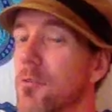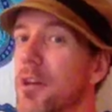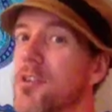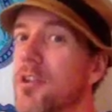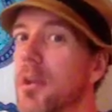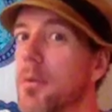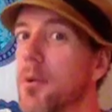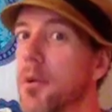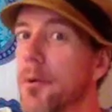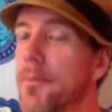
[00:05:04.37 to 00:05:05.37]
much
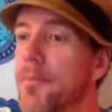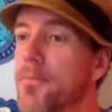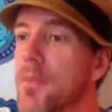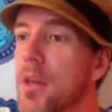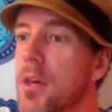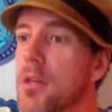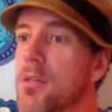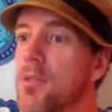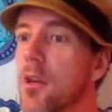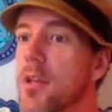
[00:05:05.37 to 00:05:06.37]
anymore.
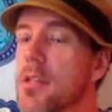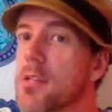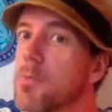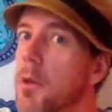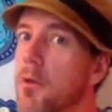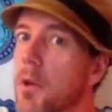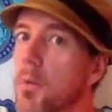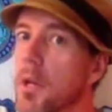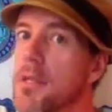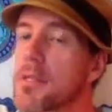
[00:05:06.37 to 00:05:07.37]
So there's this
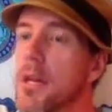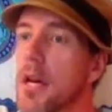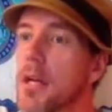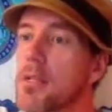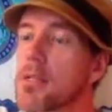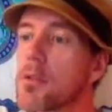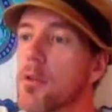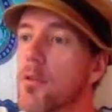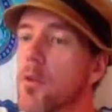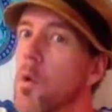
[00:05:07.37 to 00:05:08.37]
period where you start
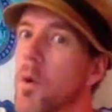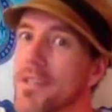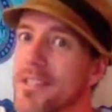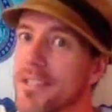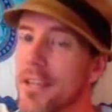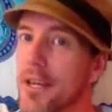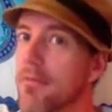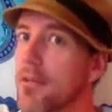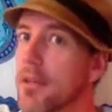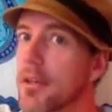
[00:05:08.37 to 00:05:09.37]
sort of questioning
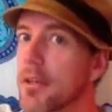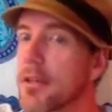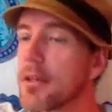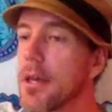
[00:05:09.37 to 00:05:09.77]
everything,